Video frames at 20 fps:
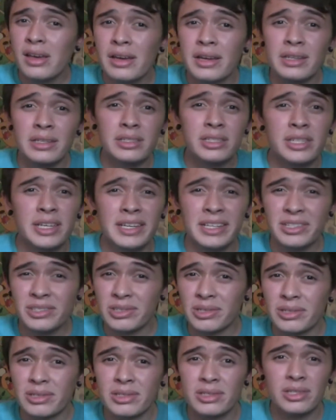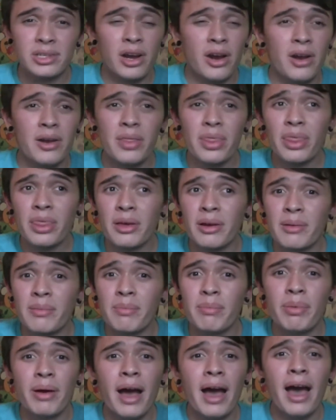and teachers turned their
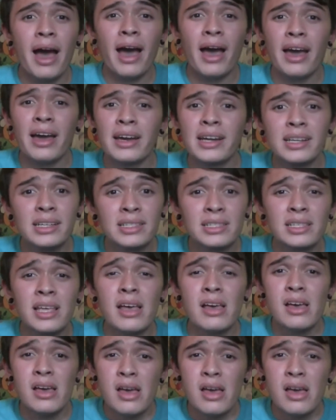backs.